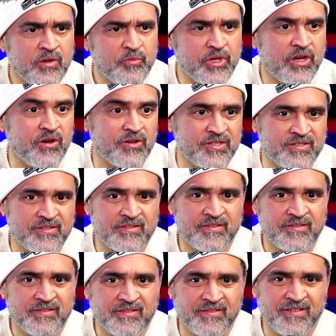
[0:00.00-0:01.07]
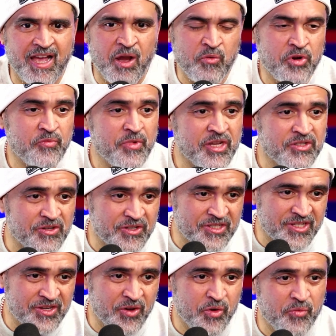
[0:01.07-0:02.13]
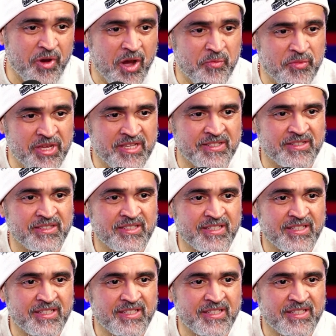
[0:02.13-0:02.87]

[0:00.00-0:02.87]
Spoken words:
because I want to make sure she know about men